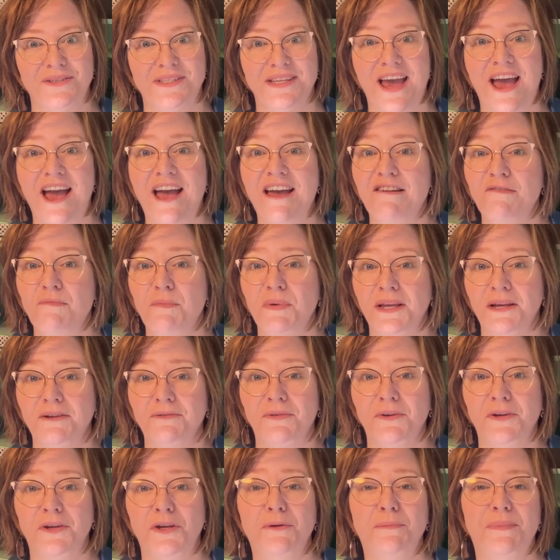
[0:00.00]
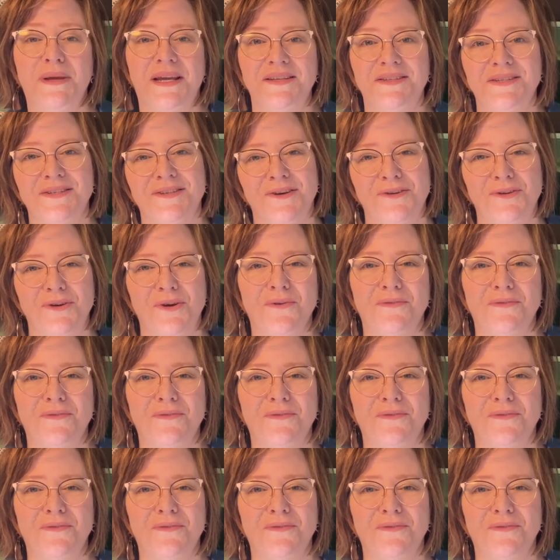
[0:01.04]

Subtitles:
I have planned for you based on your